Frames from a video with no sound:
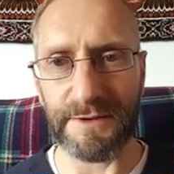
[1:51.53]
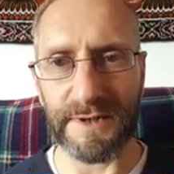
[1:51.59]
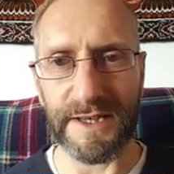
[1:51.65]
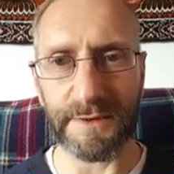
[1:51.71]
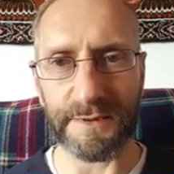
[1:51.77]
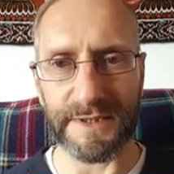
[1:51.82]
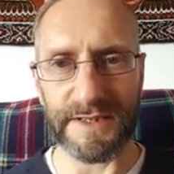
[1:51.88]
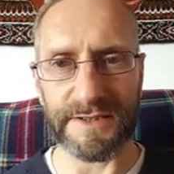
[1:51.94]

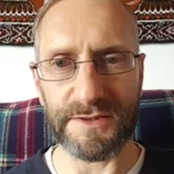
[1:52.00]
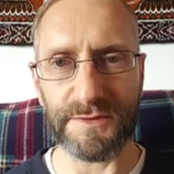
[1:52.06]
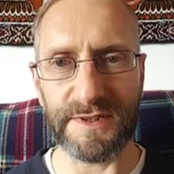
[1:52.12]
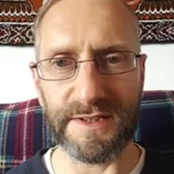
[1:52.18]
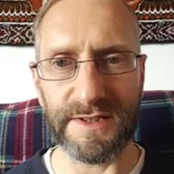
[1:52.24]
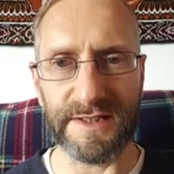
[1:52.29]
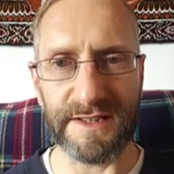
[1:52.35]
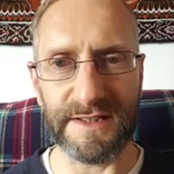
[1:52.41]
Rowling has
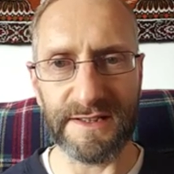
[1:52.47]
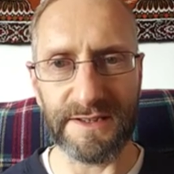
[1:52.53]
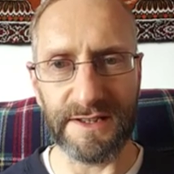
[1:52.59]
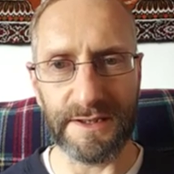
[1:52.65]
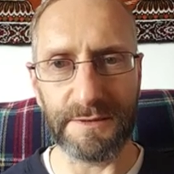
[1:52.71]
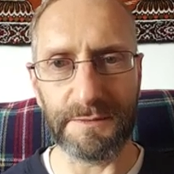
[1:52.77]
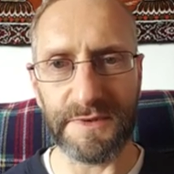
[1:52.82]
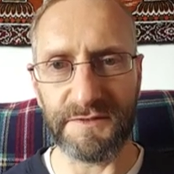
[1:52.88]

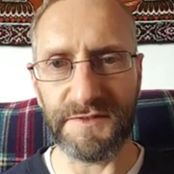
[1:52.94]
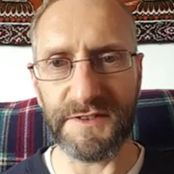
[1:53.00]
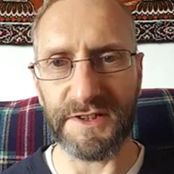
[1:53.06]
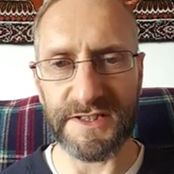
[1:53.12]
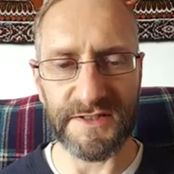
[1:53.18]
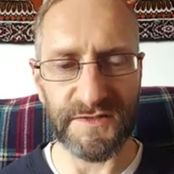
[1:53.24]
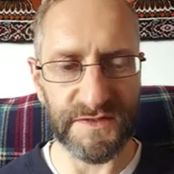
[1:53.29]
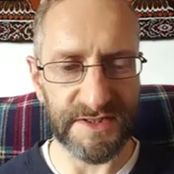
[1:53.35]
written, The
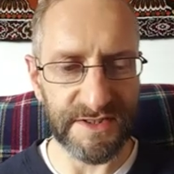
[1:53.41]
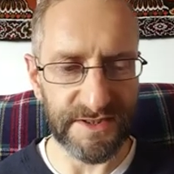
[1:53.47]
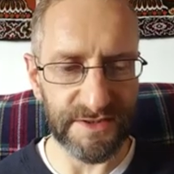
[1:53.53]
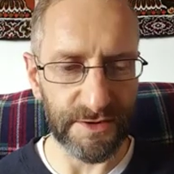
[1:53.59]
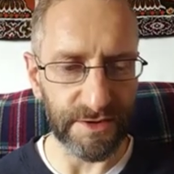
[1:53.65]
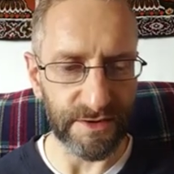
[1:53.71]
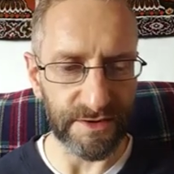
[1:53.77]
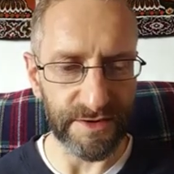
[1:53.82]
Philosopher's
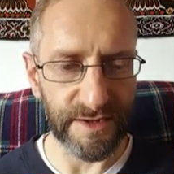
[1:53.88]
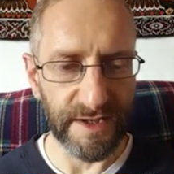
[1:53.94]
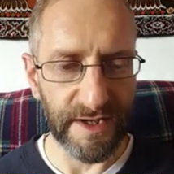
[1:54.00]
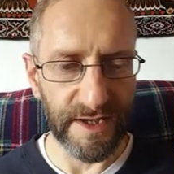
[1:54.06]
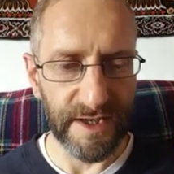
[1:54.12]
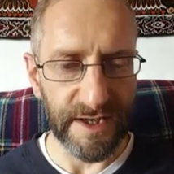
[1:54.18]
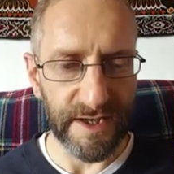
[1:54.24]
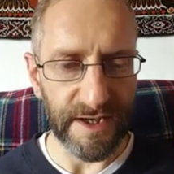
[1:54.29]
Stone,
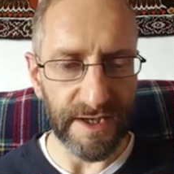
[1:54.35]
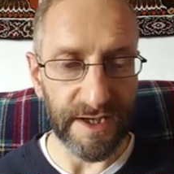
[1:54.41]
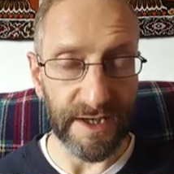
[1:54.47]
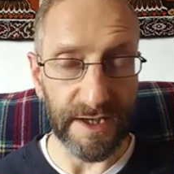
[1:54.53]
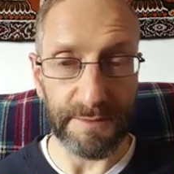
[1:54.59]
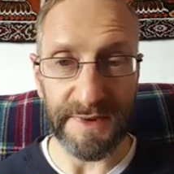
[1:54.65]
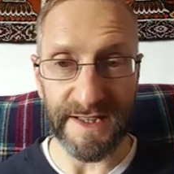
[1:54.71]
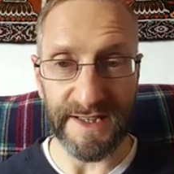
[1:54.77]

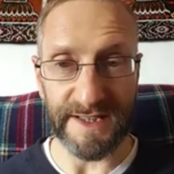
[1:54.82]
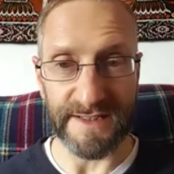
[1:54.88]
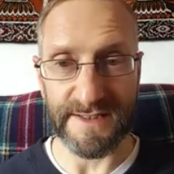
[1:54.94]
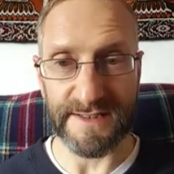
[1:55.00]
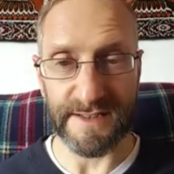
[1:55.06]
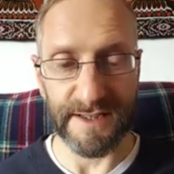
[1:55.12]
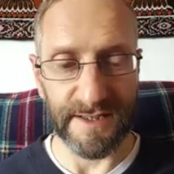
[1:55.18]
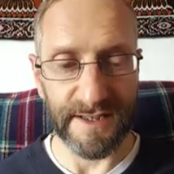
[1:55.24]

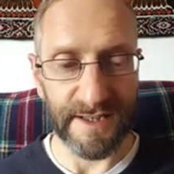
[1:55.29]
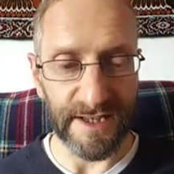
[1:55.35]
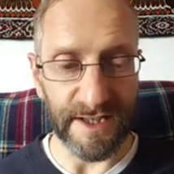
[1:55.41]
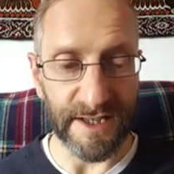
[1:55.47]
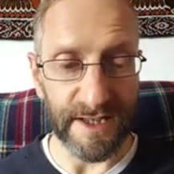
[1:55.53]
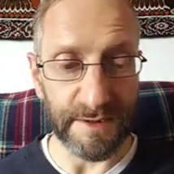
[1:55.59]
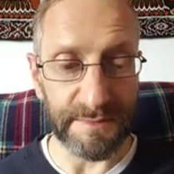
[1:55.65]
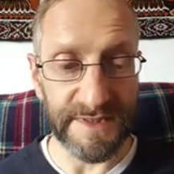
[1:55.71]
is
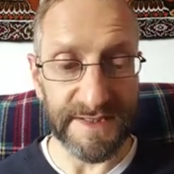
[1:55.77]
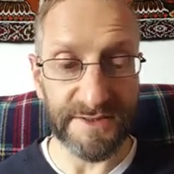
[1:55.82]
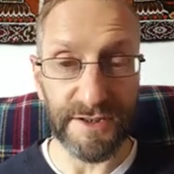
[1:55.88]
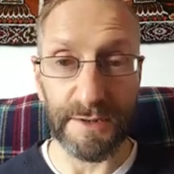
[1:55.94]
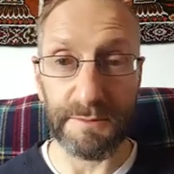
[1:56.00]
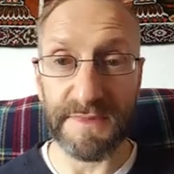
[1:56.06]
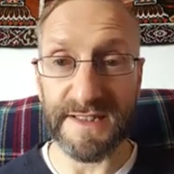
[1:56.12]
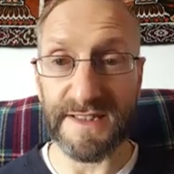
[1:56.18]

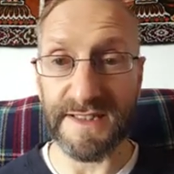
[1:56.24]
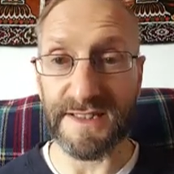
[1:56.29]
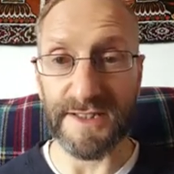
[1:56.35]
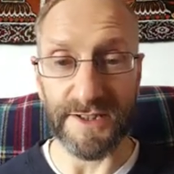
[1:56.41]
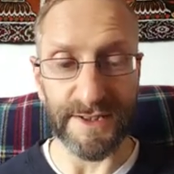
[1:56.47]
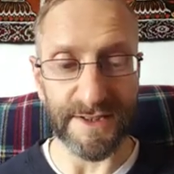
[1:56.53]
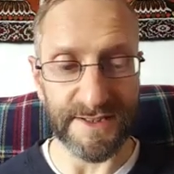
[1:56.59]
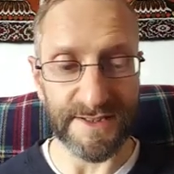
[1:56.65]
Mr. and Mrs.
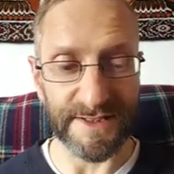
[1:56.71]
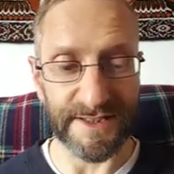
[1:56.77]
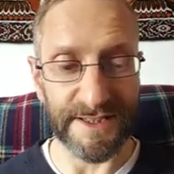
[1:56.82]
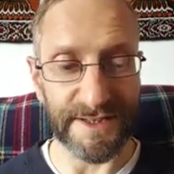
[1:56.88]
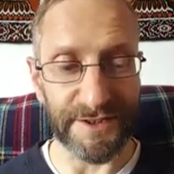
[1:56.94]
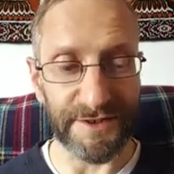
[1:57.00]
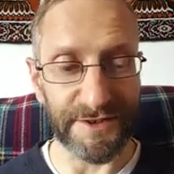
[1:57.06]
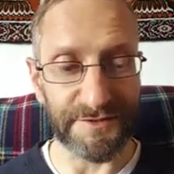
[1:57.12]

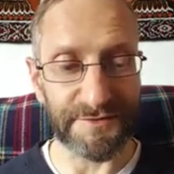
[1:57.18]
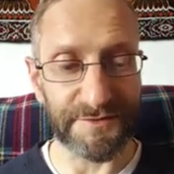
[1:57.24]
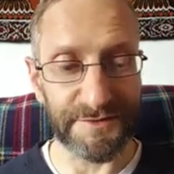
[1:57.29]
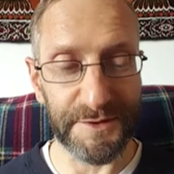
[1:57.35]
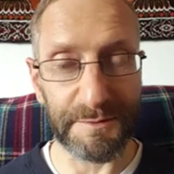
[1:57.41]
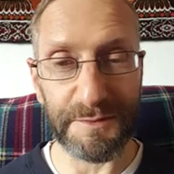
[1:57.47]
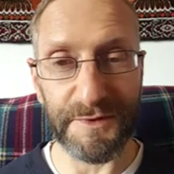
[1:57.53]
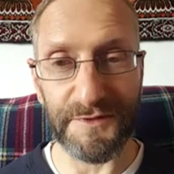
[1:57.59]
Dursley
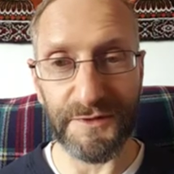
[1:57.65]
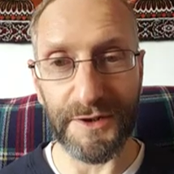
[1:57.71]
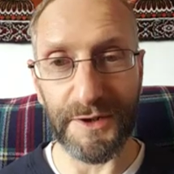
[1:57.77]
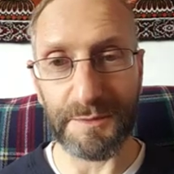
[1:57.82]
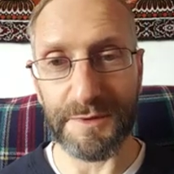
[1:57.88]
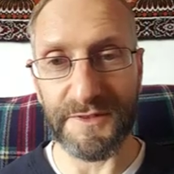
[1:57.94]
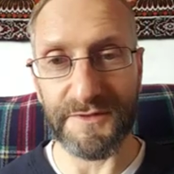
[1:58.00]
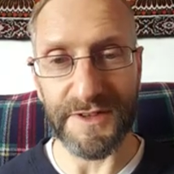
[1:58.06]
of number
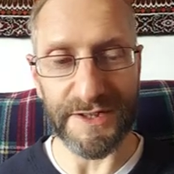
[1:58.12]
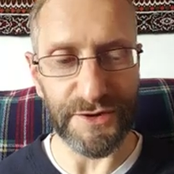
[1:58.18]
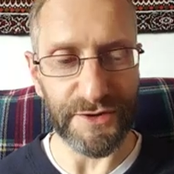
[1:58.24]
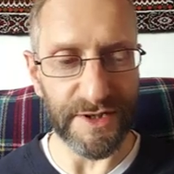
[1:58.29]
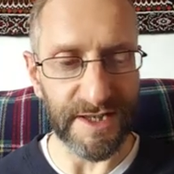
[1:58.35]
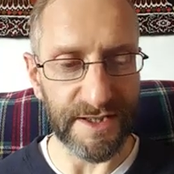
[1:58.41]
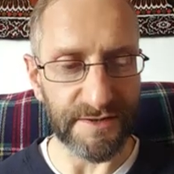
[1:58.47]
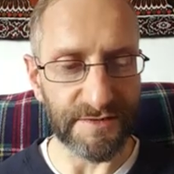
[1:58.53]
4 Privet
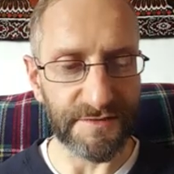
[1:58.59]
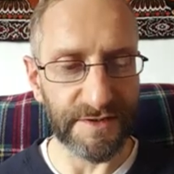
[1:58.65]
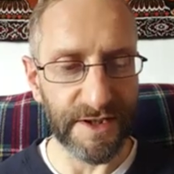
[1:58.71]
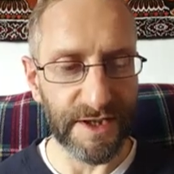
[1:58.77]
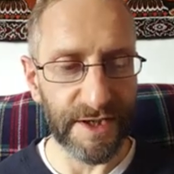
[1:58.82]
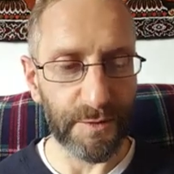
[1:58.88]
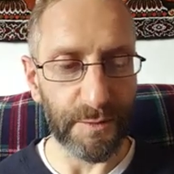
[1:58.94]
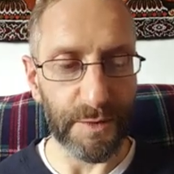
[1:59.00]
Drive
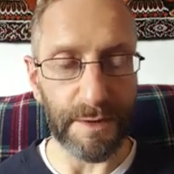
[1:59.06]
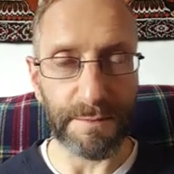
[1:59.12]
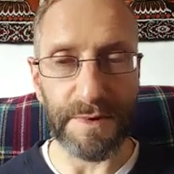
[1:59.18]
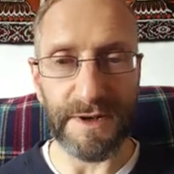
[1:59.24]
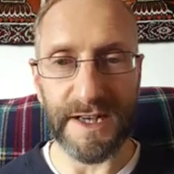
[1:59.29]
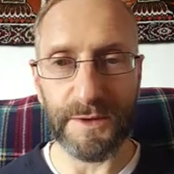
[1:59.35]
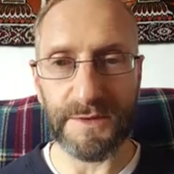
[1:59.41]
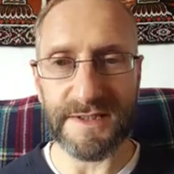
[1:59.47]
were
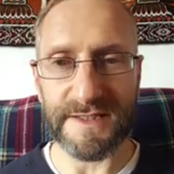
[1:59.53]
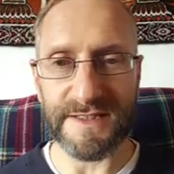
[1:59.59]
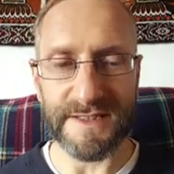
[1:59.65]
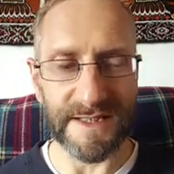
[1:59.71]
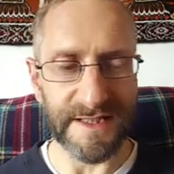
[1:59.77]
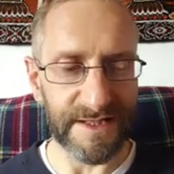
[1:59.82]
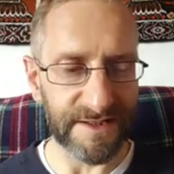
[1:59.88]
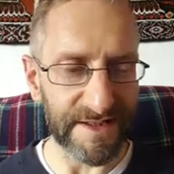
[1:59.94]
proud to
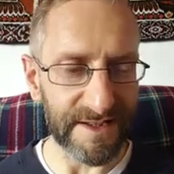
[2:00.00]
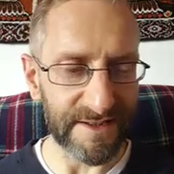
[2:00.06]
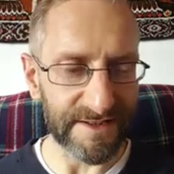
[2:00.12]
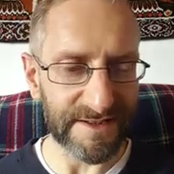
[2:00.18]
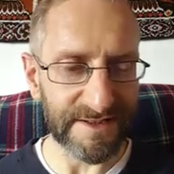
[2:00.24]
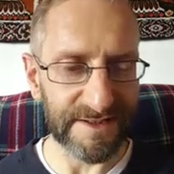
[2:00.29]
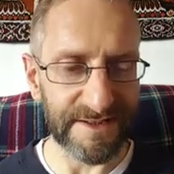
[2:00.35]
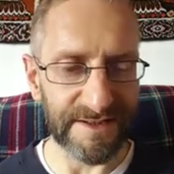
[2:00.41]
say
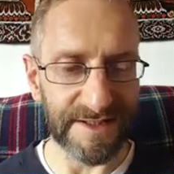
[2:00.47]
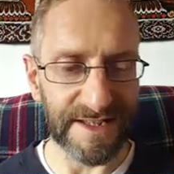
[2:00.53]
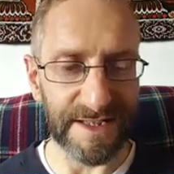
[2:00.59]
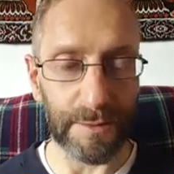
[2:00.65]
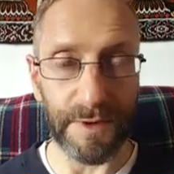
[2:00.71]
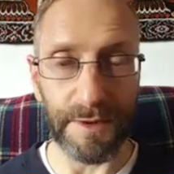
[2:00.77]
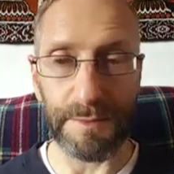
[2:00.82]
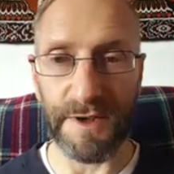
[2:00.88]
that
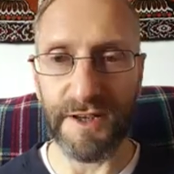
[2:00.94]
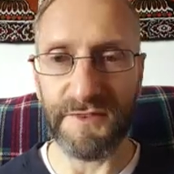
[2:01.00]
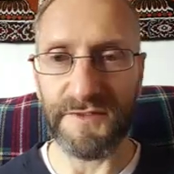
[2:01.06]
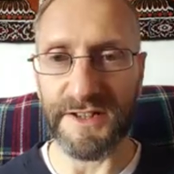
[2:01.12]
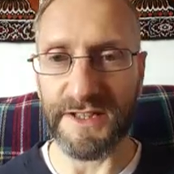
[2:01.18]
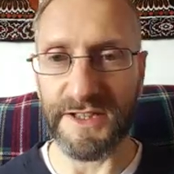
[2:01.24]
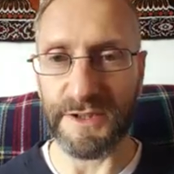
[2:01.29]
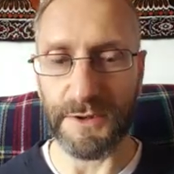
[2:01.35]
they were
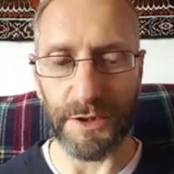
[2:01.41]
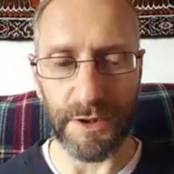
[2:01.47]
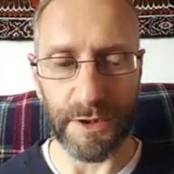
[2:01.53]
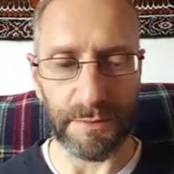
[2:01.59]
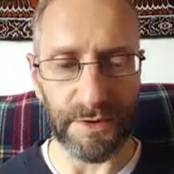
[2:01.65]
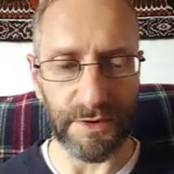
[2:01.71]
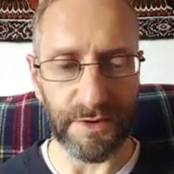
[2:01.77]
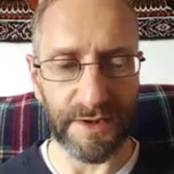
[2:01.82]
perfectly
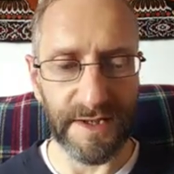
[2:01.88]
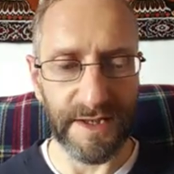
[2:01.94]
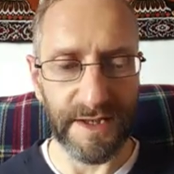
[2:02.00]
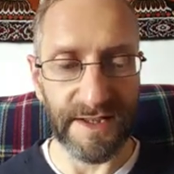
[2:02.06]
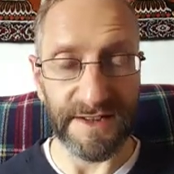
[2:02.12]
normal.